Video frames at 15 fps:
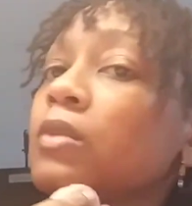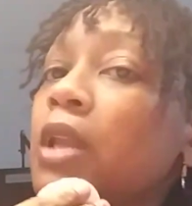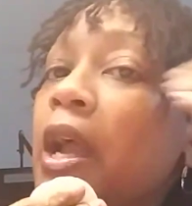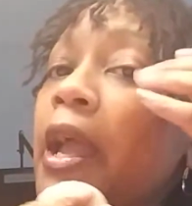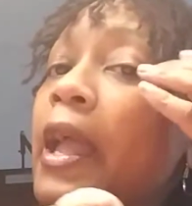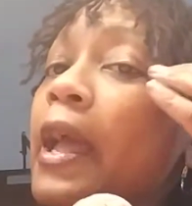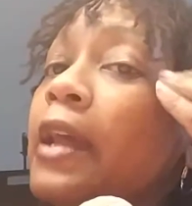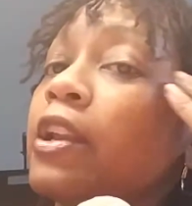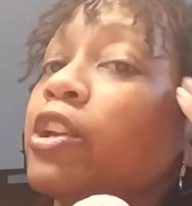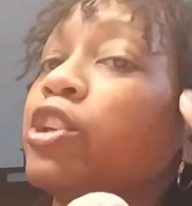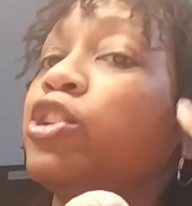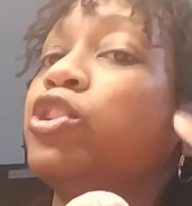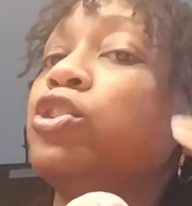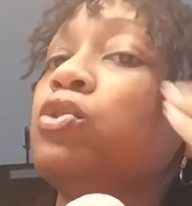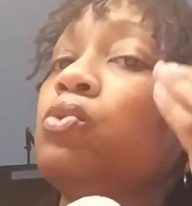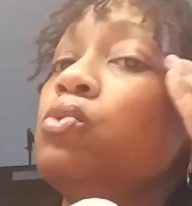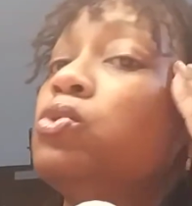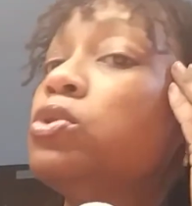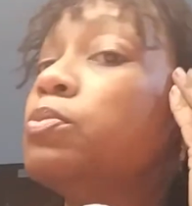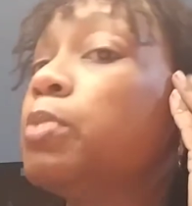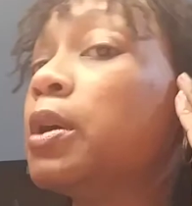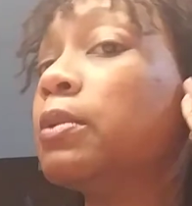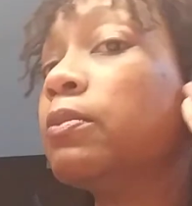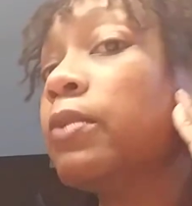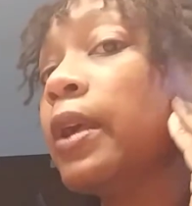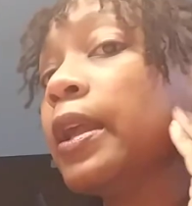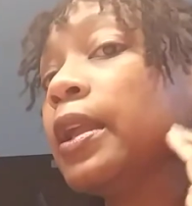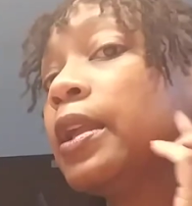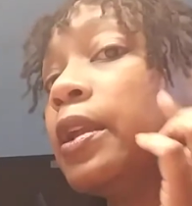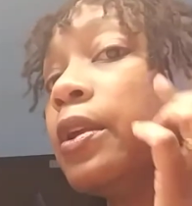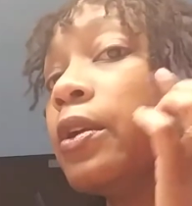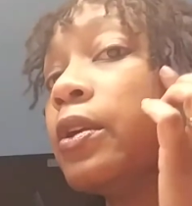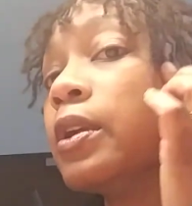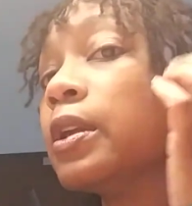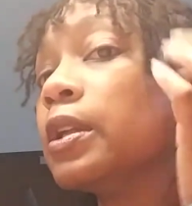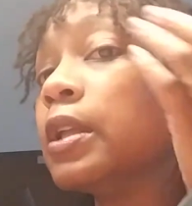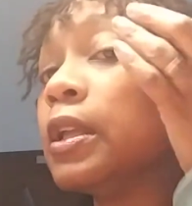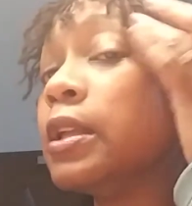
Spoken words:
I had a huge bump right here.